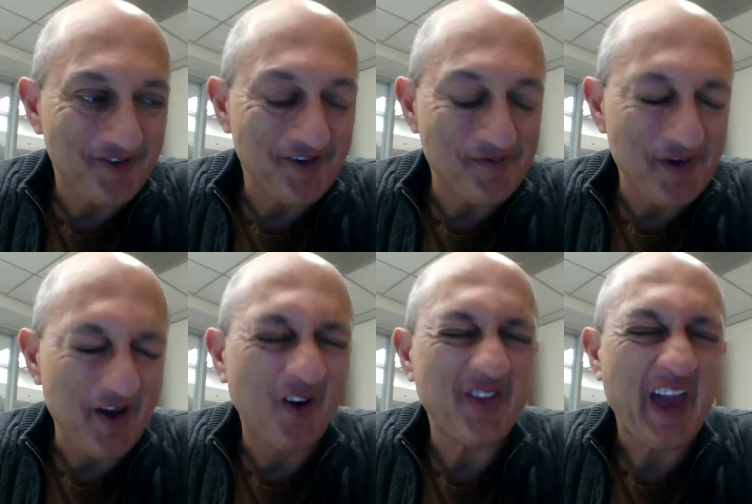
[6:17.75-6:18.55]
I mean,
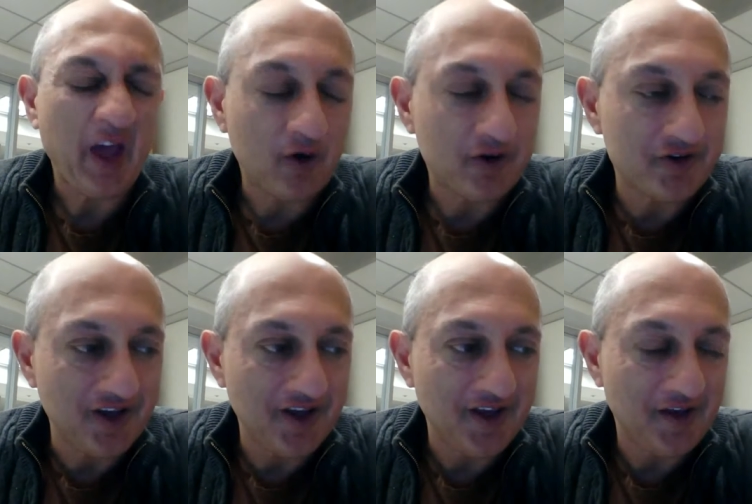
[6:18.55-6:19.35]
all the
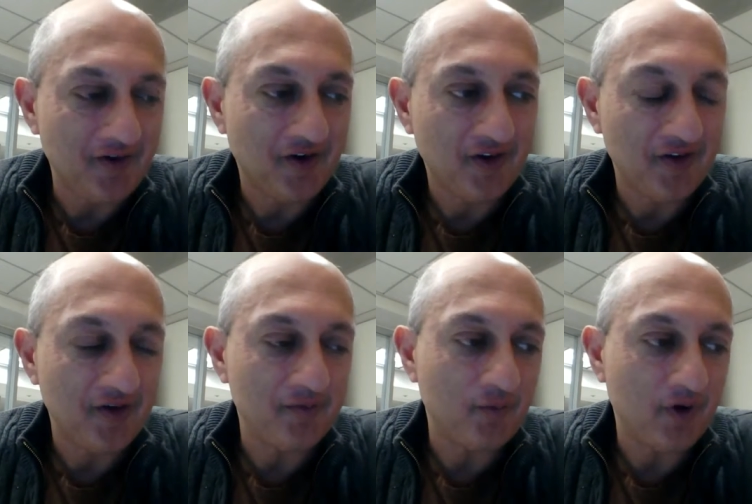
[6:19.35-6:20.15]
energy, and all
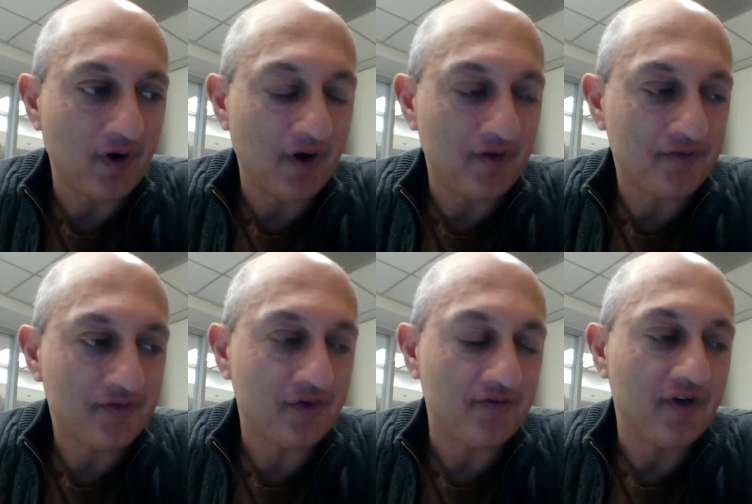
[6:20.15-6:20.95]
the
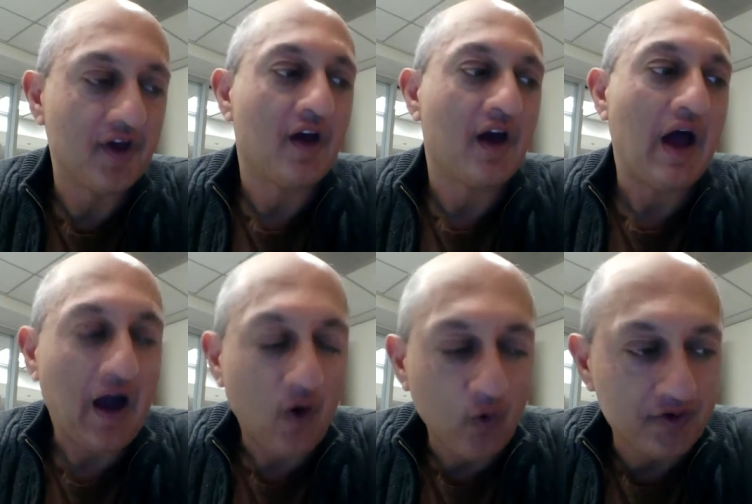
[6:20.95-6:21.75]
sort of
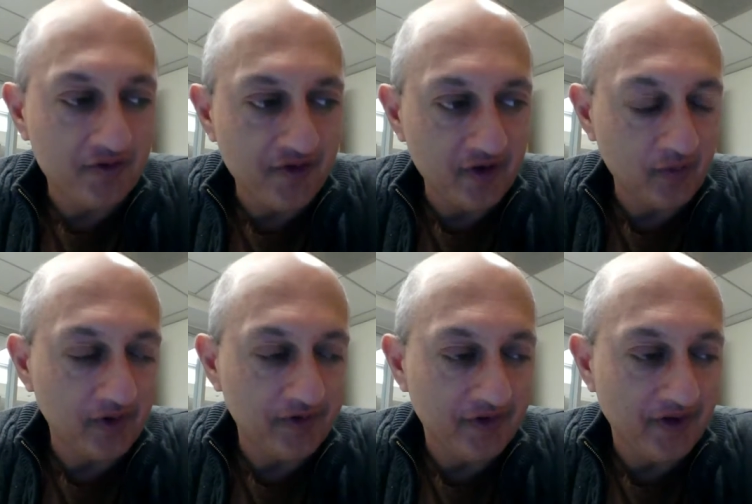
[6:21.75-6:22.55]
hours
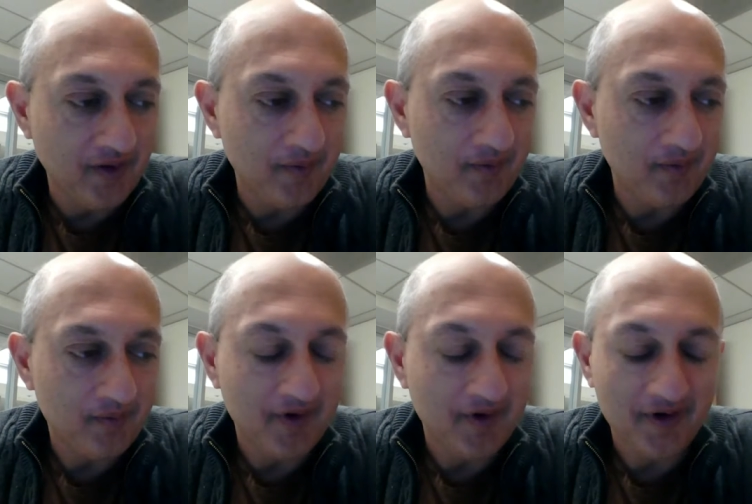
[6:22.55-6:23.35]
available to them,
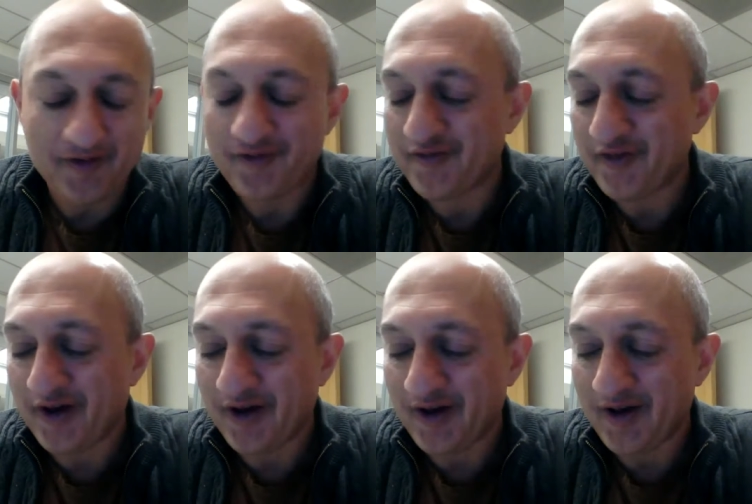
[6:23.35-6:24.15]

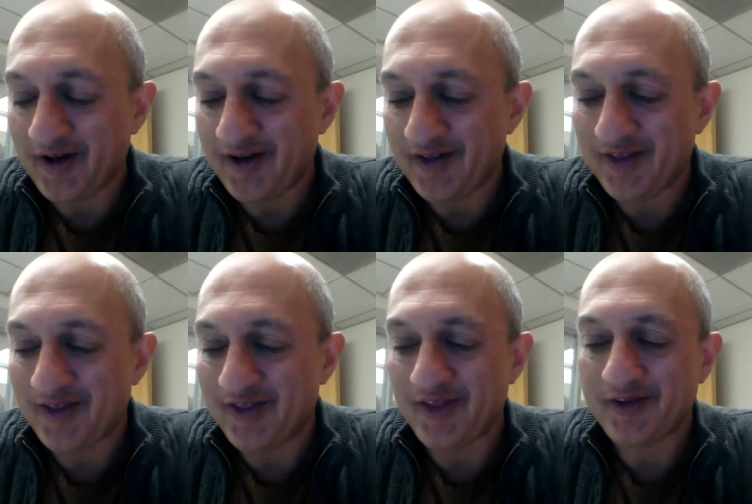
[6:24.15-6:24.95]
uh,
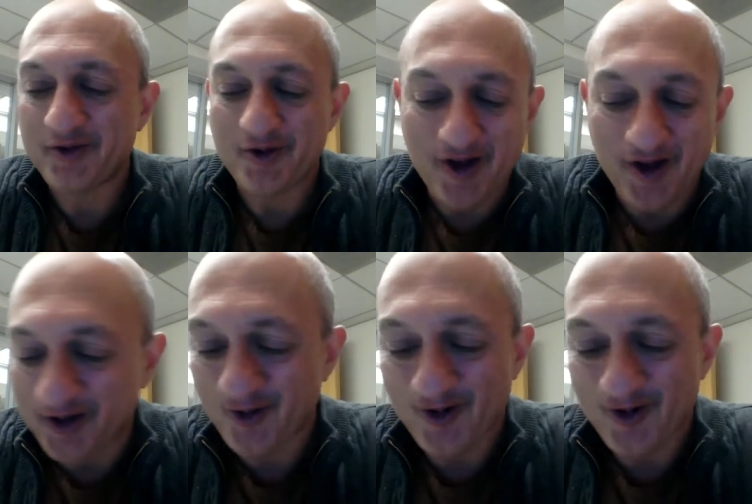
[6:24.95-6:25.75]
that your
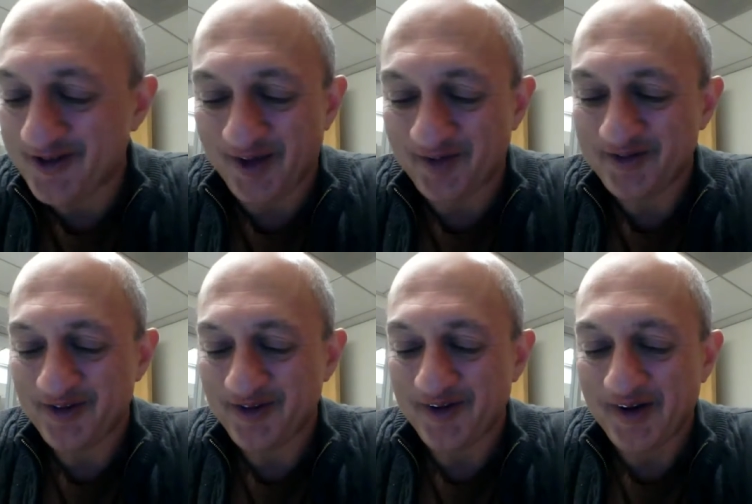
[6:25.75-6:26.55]
young shortstops
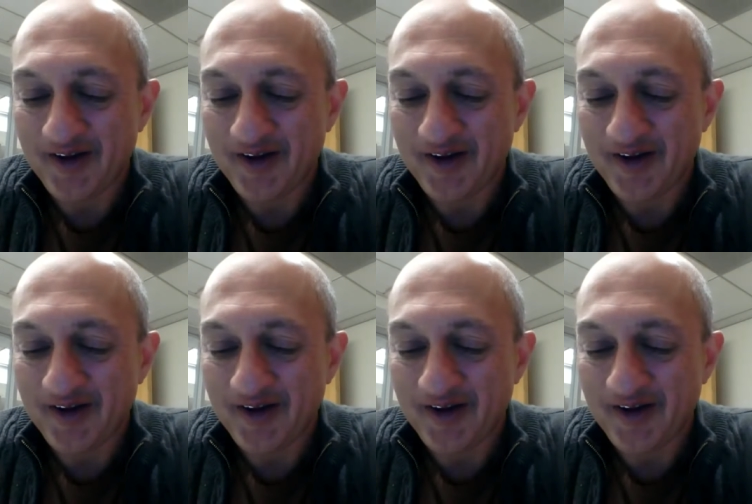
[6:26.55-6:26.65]
do.